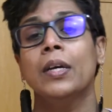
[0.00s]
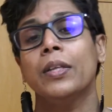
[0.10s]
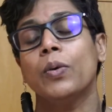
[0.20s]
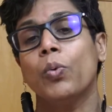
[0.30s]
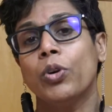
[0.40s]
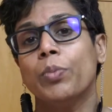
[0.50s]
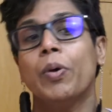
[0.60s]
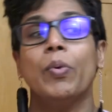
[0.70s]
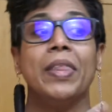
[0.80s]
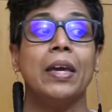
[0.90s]
they're worried
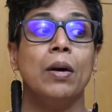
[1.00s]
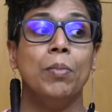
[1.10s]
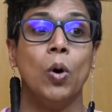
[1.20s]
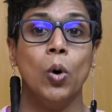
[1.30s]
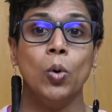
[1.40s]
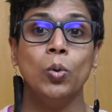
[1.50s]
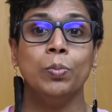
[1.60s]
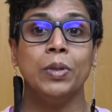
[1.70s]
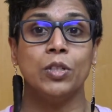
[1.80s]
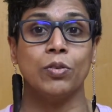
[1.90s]
about when they come home
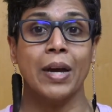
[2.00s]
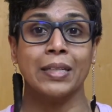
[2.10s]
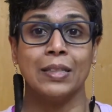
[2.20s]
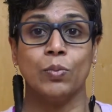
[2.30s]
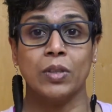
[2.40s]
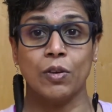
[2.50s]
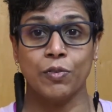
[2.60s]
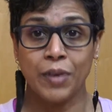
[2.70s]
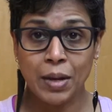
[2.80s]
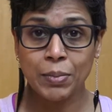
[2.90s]
interacting with their
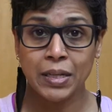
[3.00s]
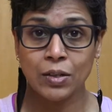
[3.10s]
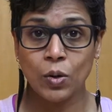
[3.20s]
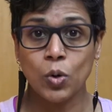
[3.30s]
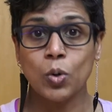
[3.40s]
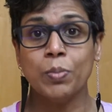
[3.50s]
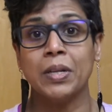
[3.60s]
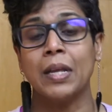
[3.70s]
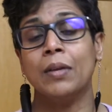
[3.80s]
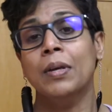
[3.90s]
family at home and
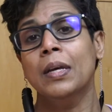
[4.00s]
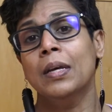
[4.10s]
then